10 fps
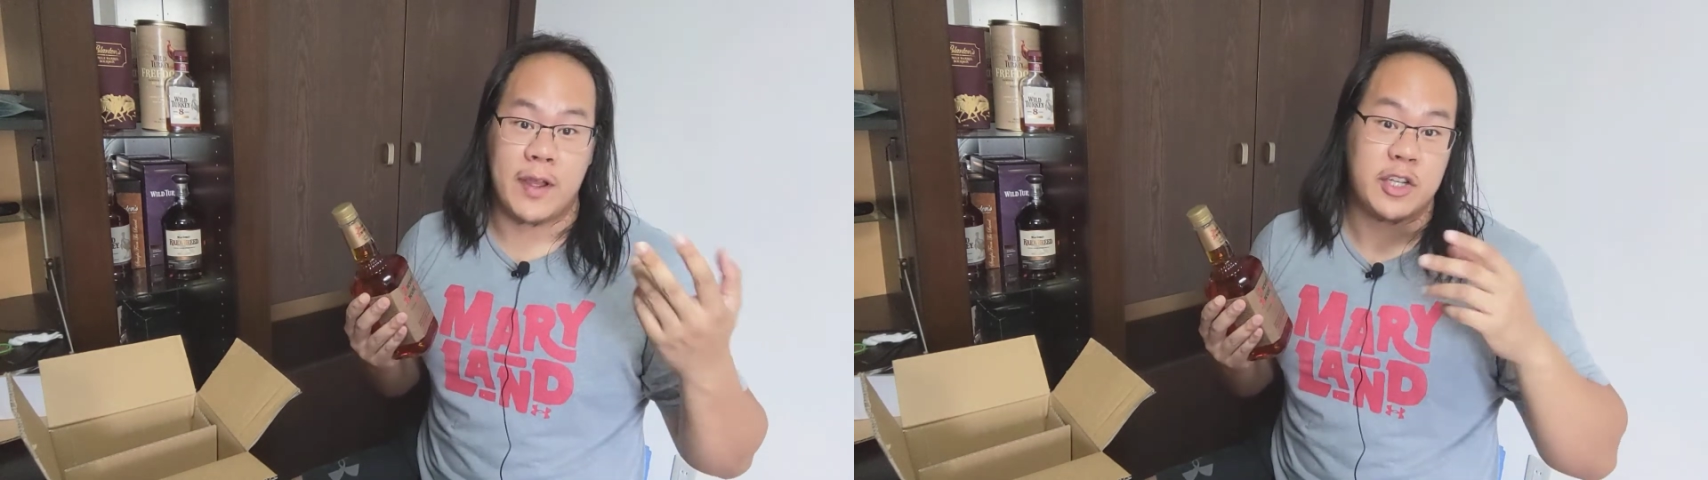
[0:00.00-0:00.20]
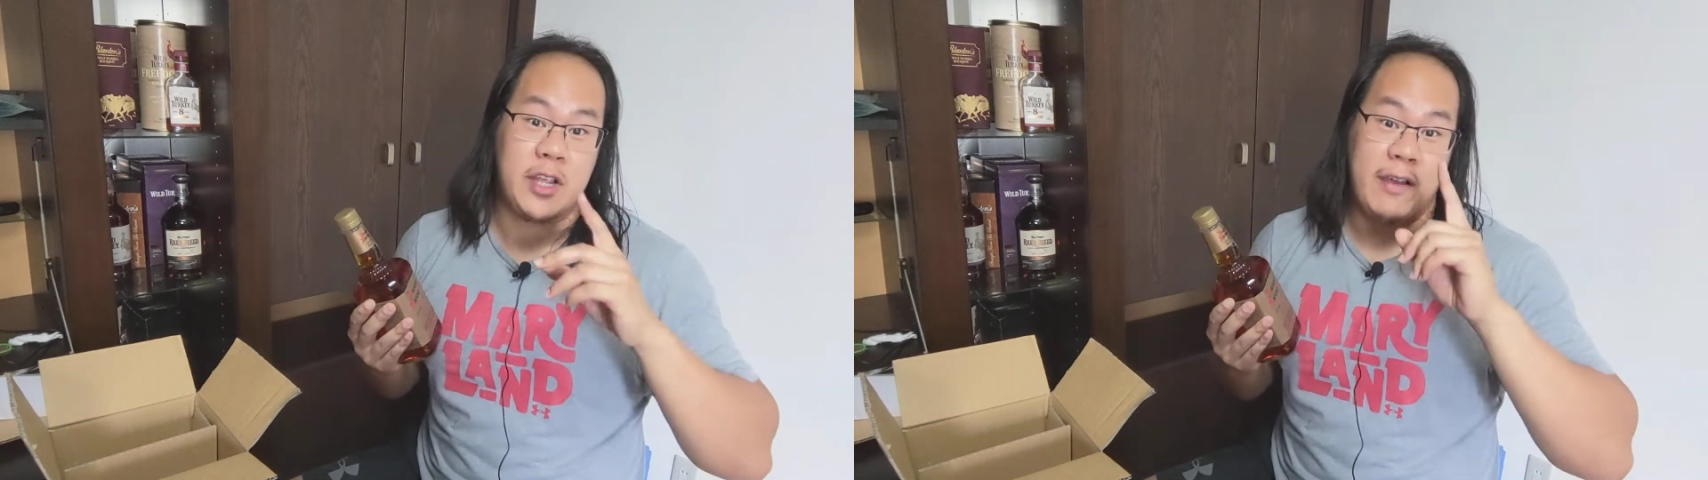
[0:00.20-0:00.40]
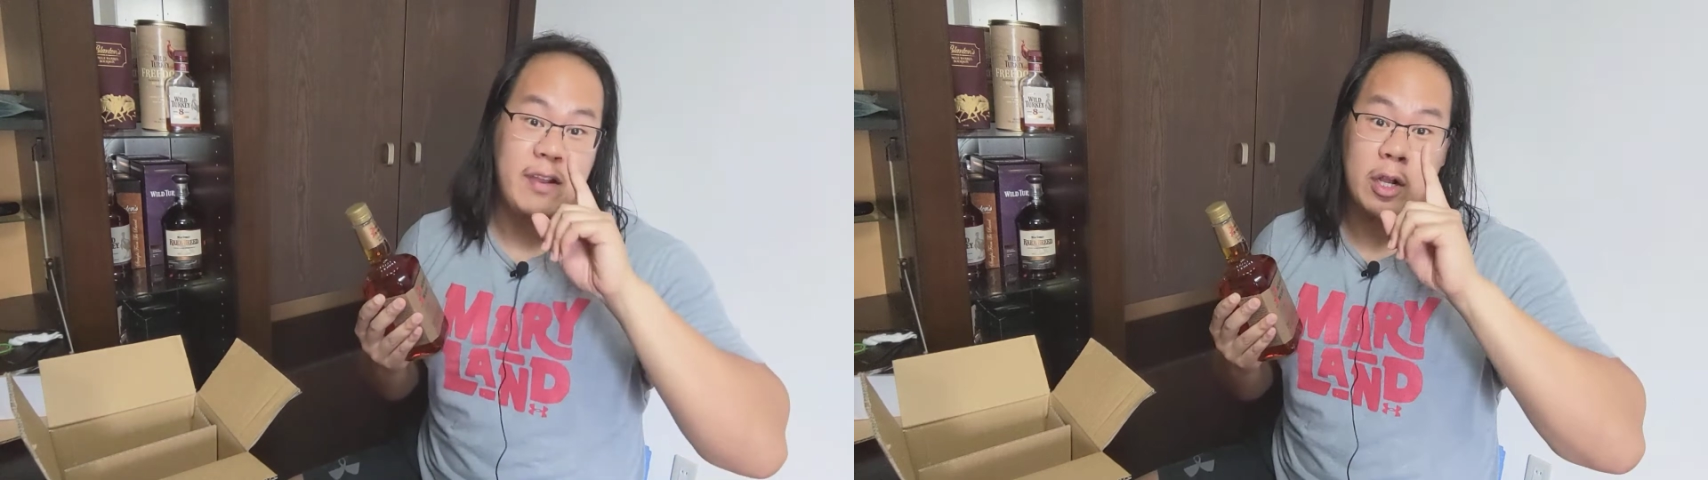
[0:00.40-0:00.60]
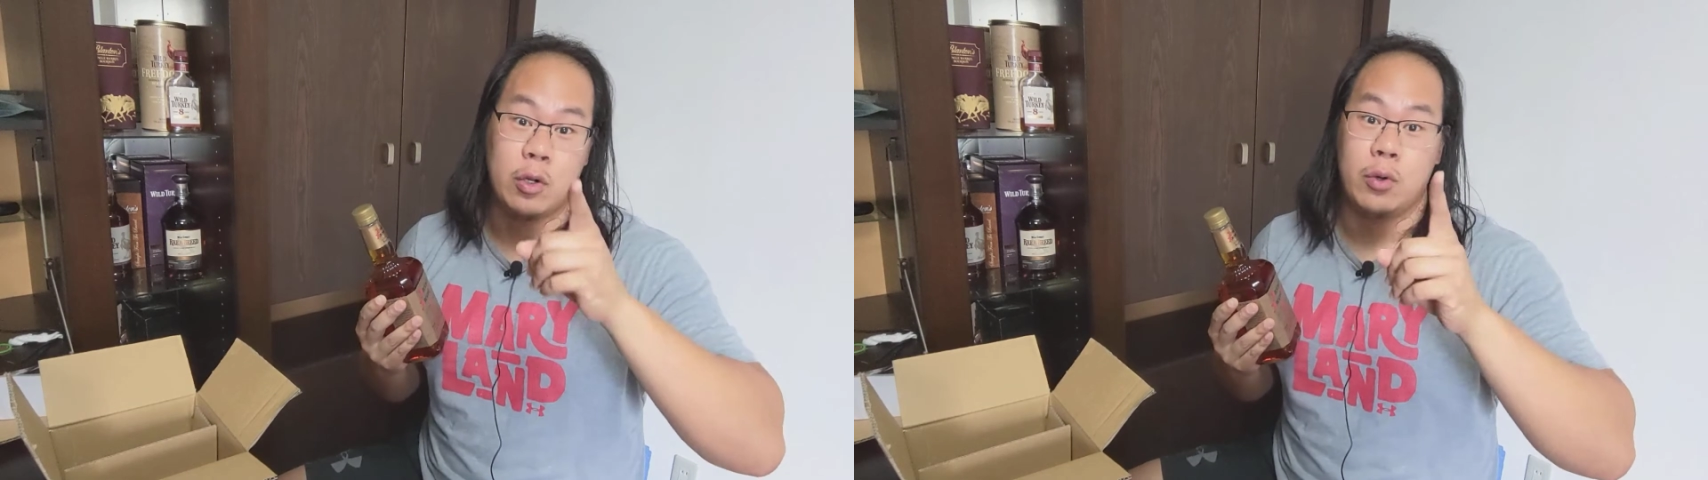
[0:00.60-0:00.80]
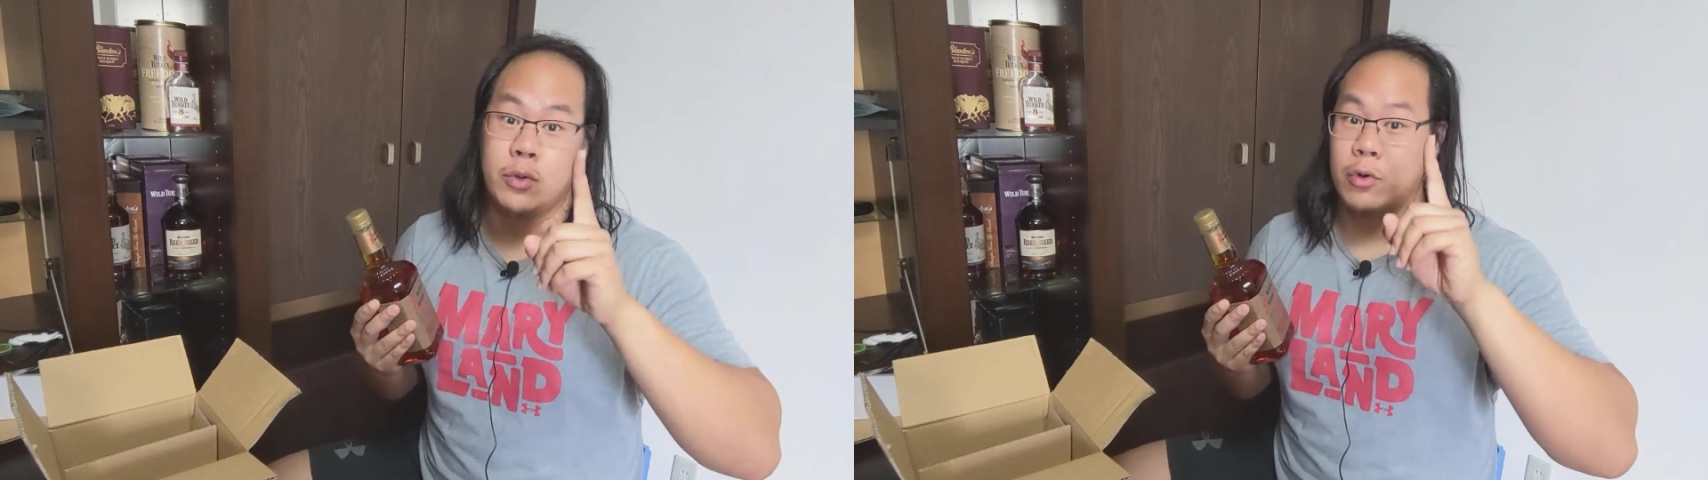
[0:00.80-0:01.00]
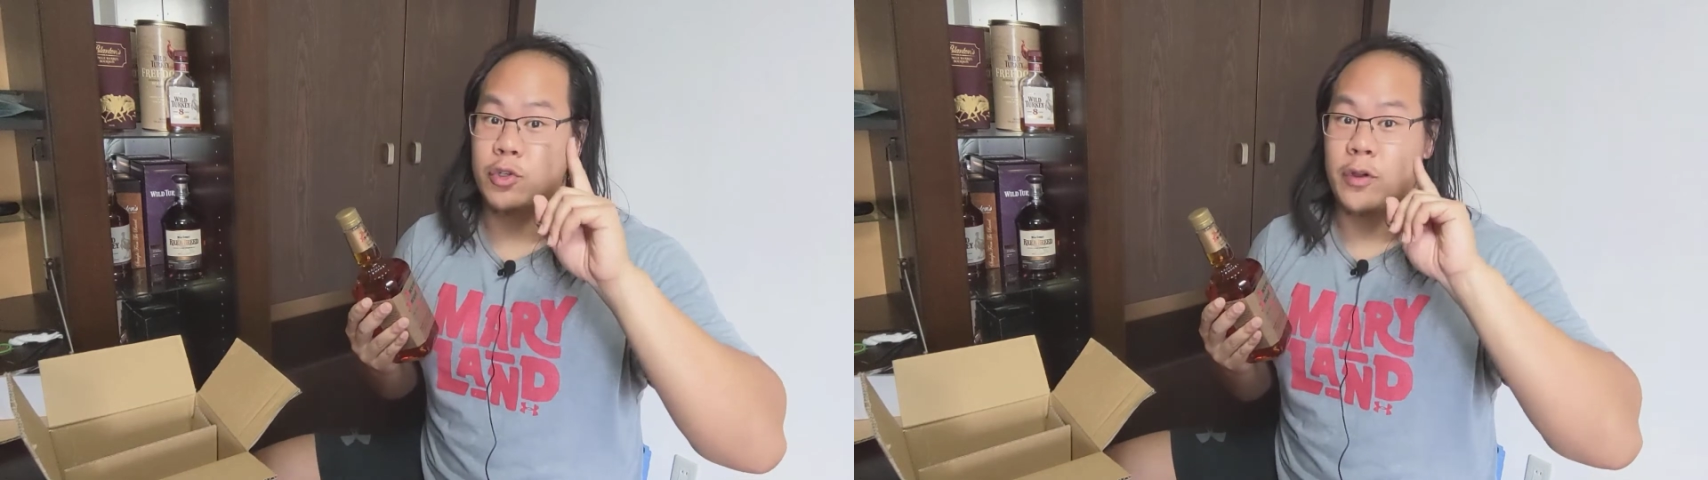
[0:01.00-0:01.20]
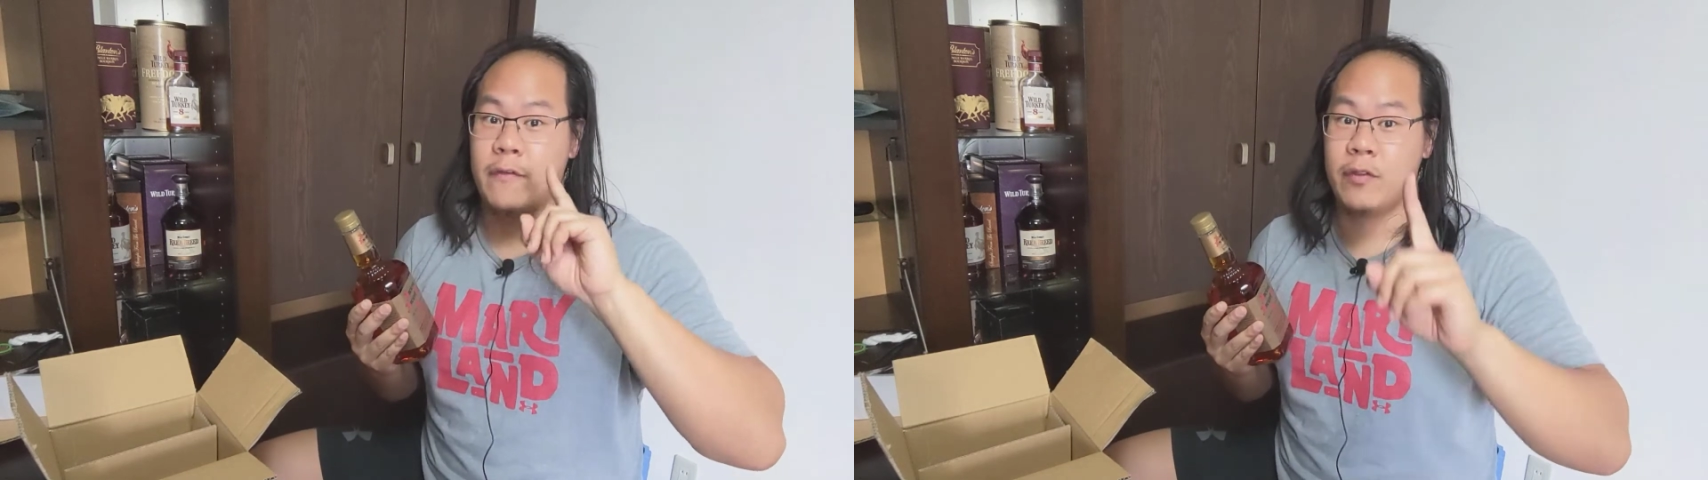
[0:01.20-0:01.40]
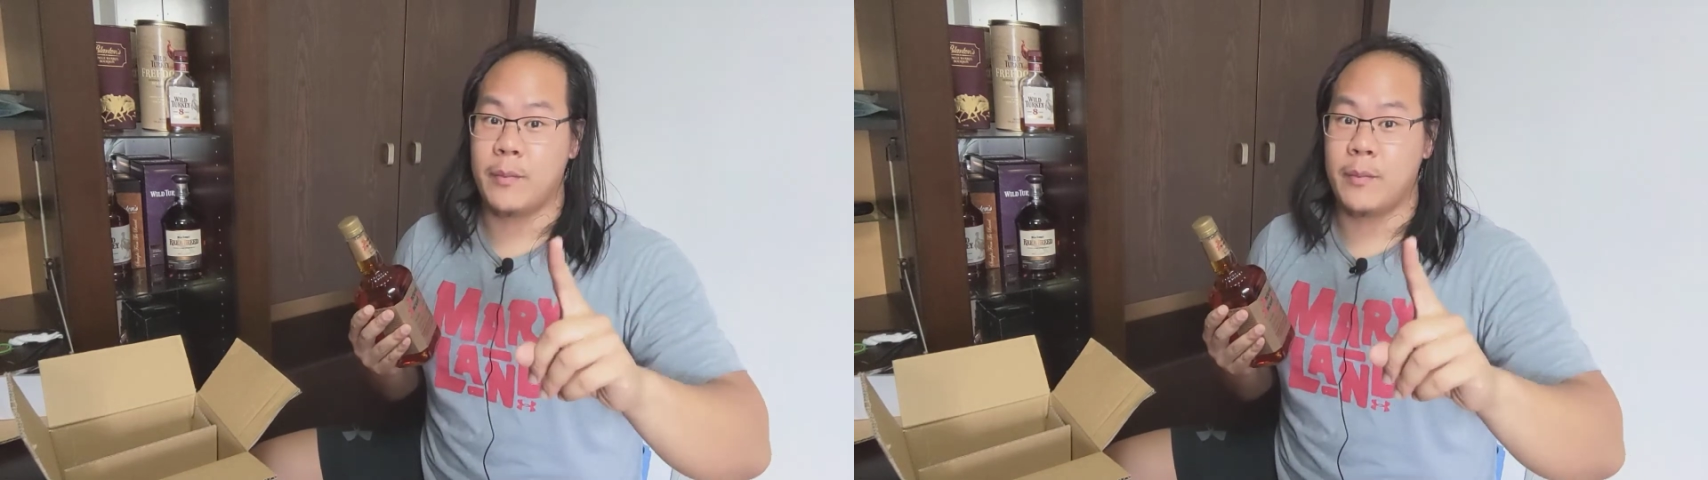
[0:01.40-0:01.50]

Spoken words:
Actually, haven't had gold or straight from